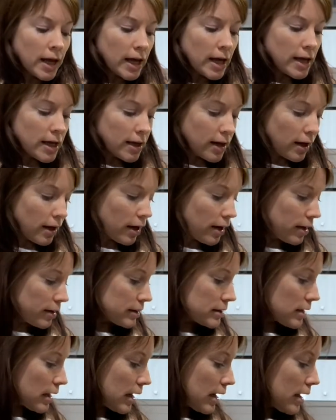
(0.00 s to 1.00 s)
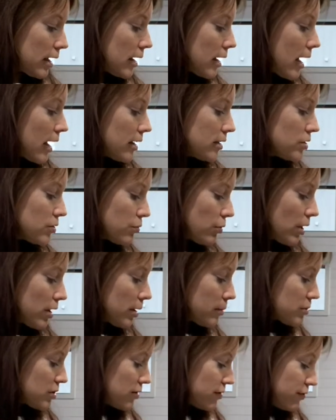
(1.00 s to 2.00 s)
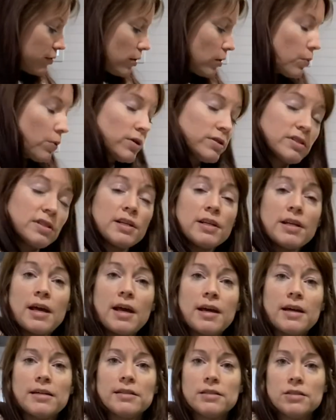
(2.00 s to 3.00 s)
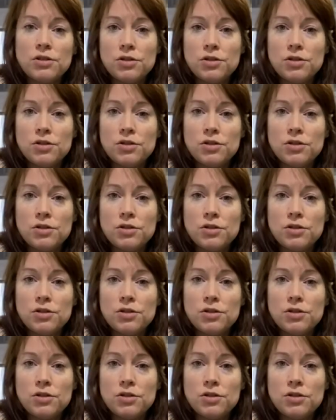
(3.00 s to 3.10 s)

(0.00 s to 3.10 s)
And I had to run up to Fort Worth today